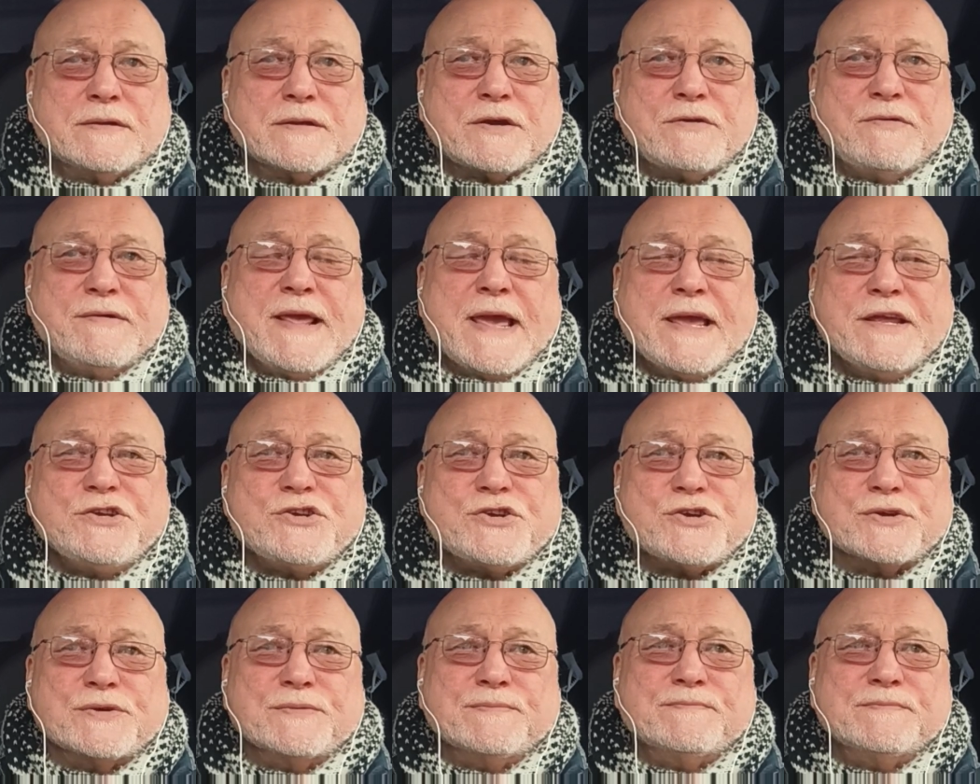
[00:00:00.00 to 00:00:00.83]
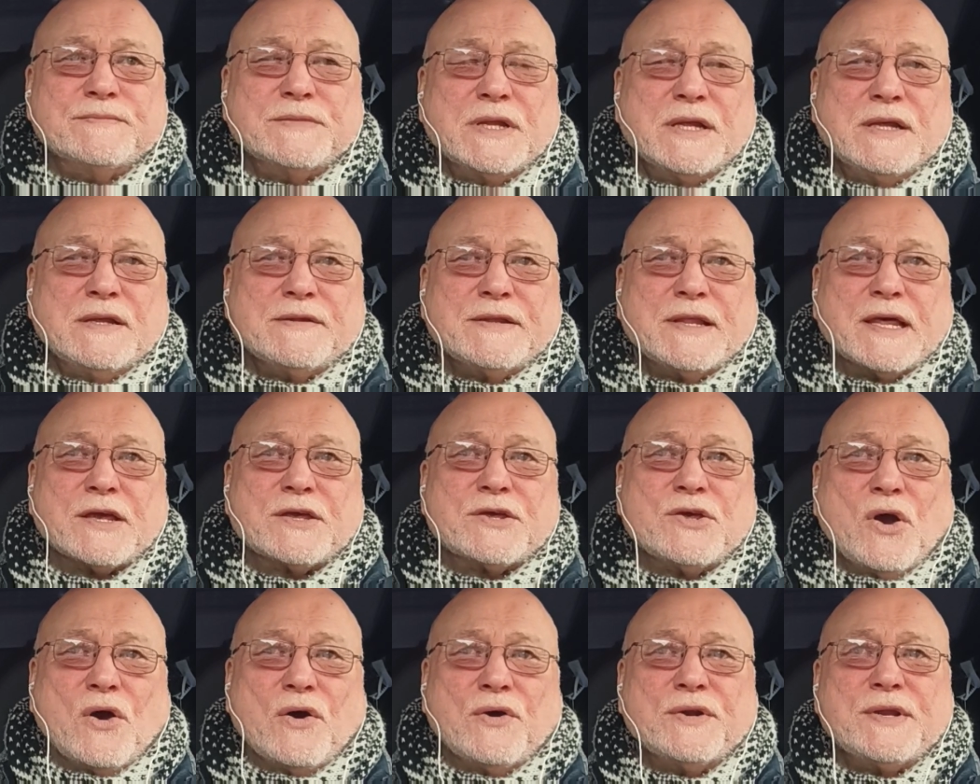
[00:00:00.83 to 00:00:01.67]
creation that
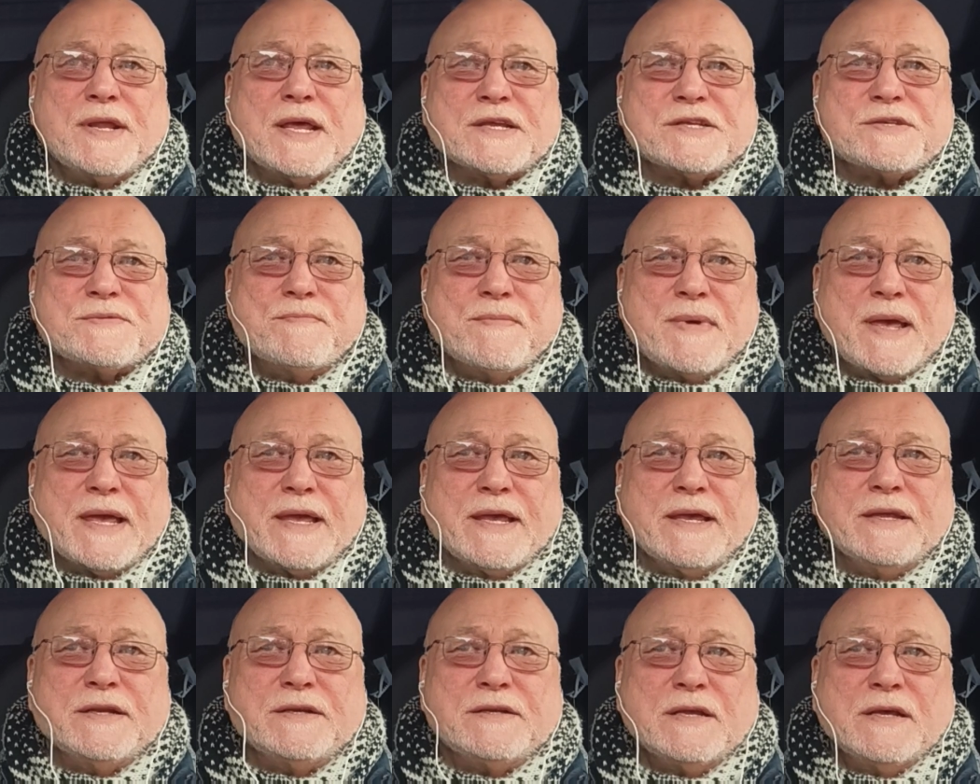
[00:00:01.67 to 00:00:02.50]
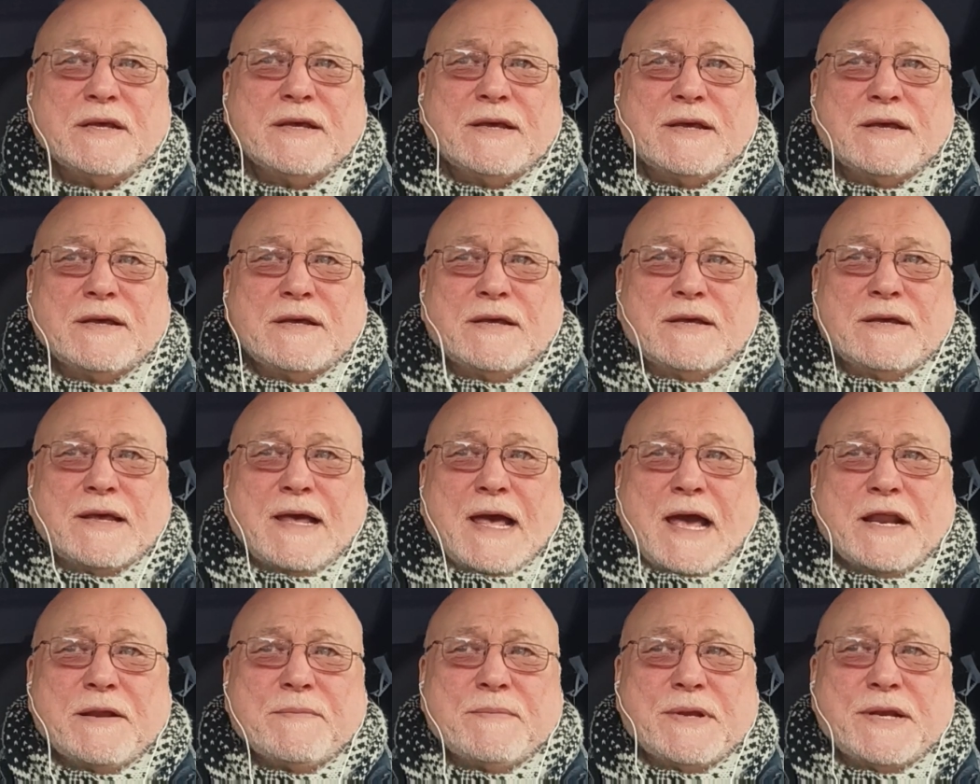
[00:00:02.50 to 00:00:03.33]
God has made
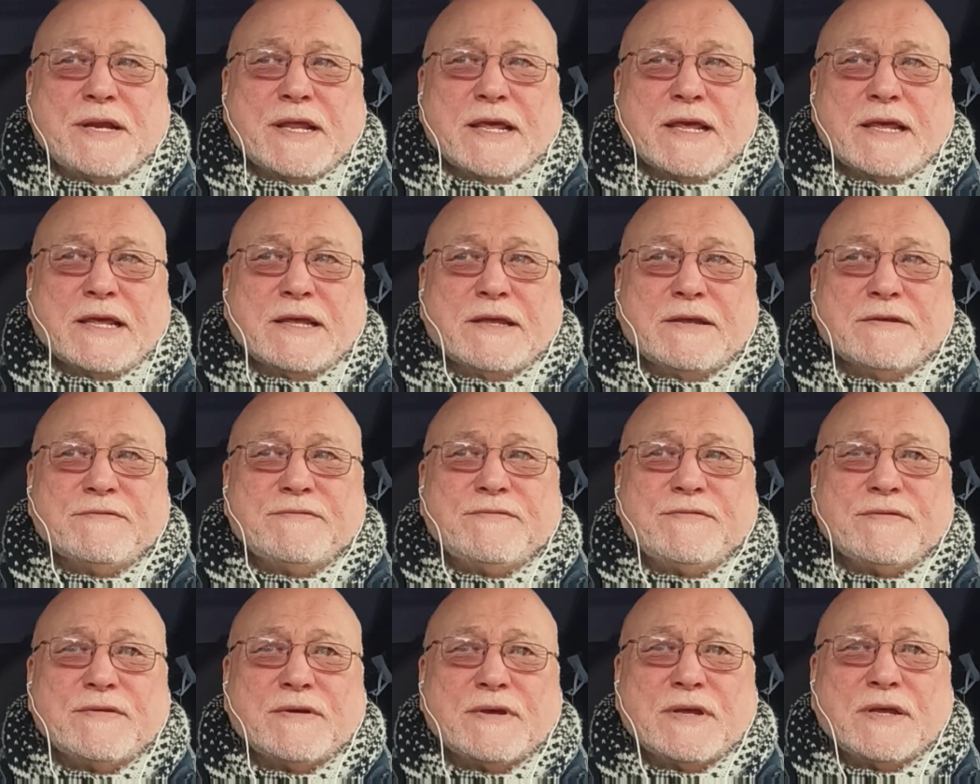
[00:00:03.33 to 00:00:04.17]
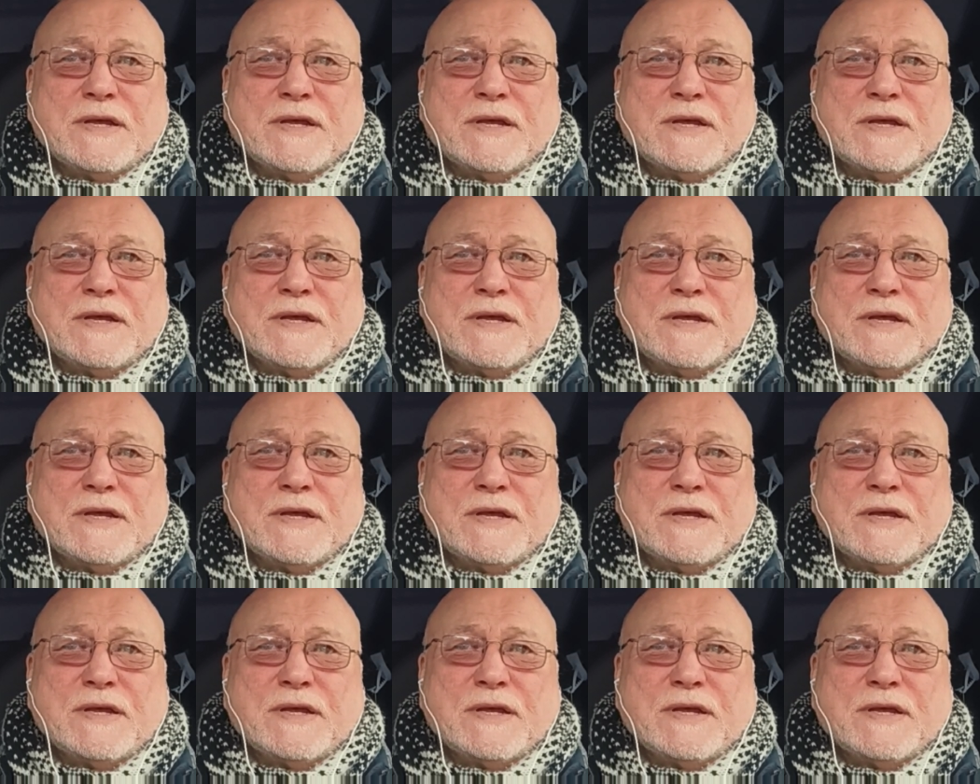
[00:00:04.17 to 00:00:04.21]
Adam and Eve,